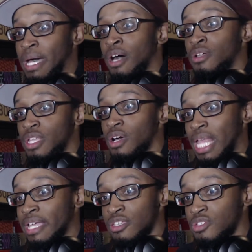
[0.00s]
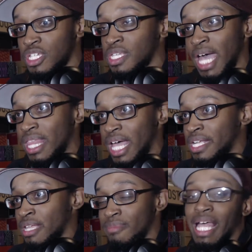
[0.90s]
I don't know. Like you just got
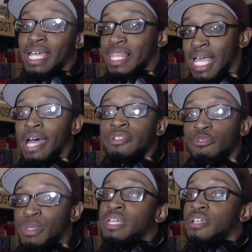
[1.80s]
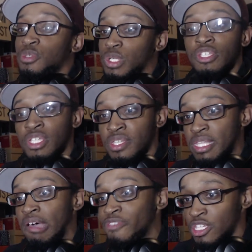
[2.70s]
like them like loud speakers where just
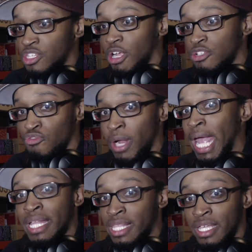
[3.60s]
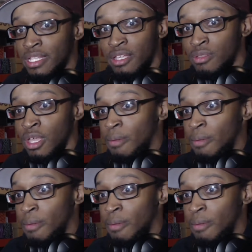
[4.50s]
stuff just starts rattling and